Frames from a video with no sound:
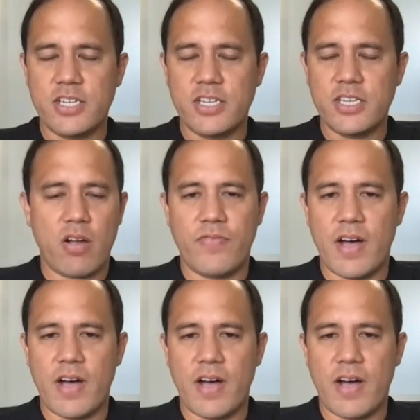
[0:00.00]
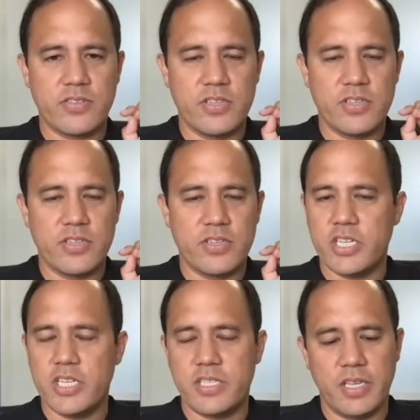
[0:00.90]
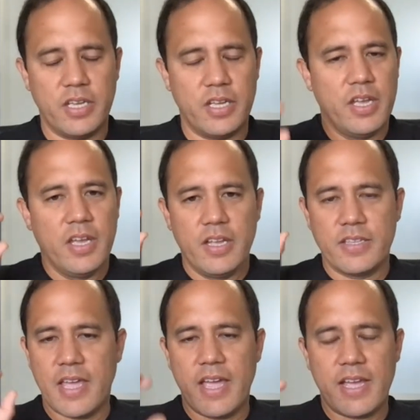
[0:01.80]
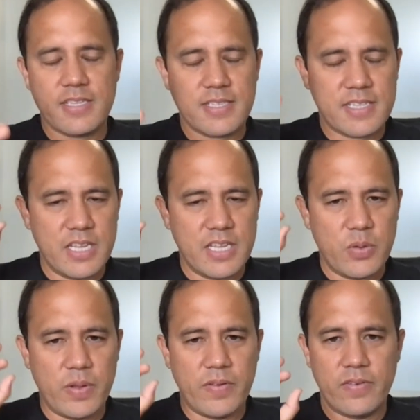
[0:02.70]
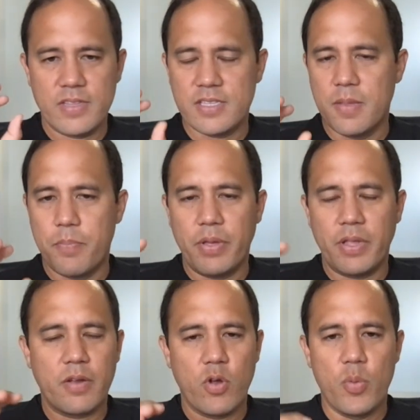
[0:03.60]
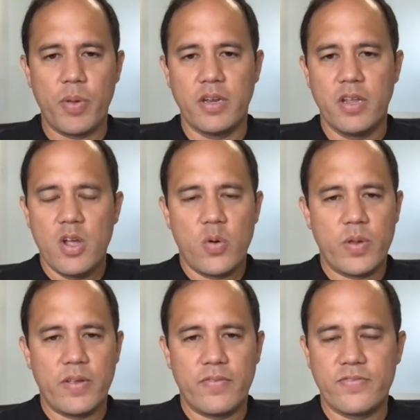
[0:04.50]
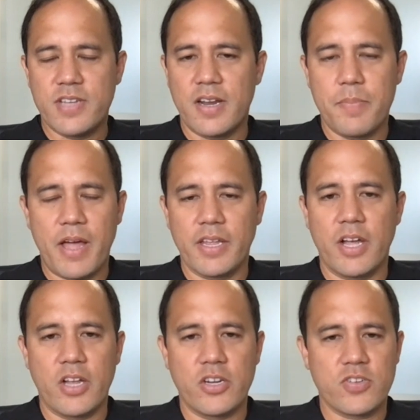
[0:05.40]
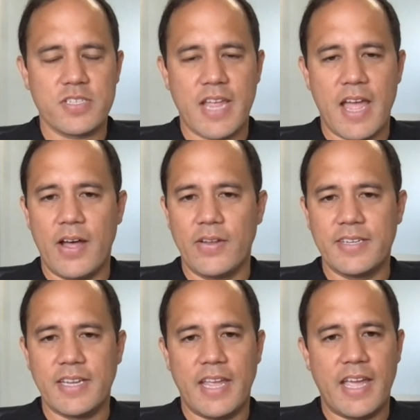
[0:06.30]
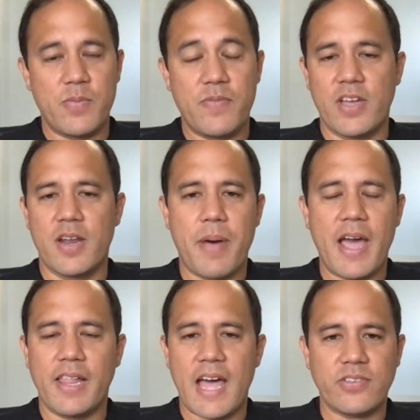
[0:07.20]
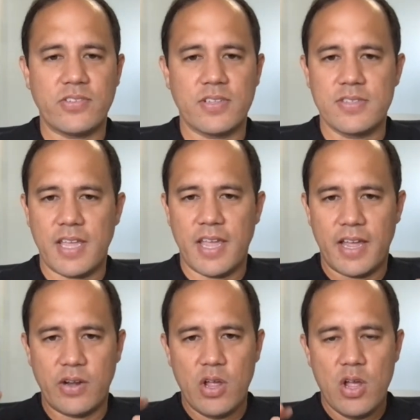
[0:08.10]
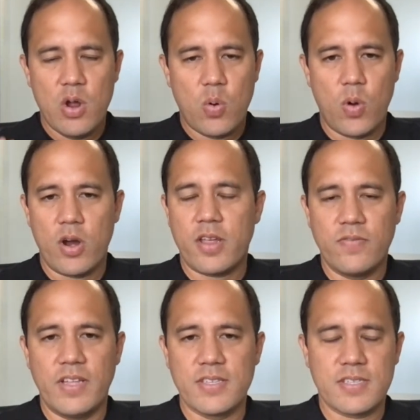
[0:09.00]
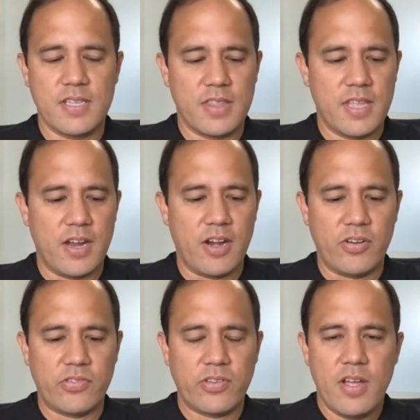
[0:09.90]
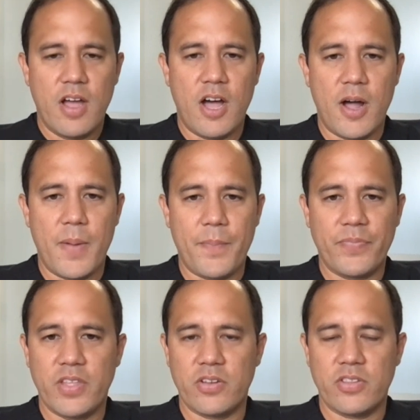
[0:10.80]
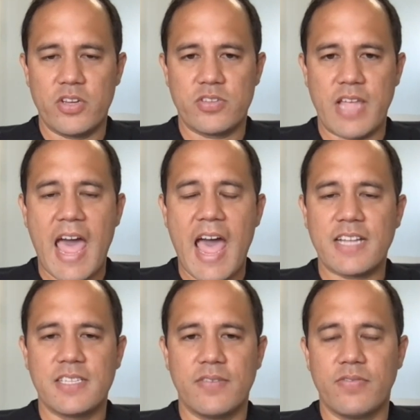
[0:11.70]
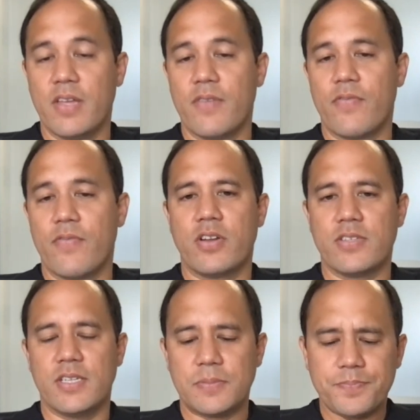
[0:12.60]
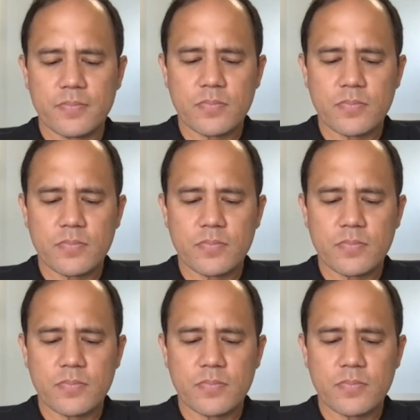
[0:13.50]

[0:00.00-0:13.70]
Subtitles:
just the alk-phos, it's the GGT, it's the AST, it's the bilirubin. We've done a belly ultrasound and we've done a bile acids, and we're convinced that there's active liver disease.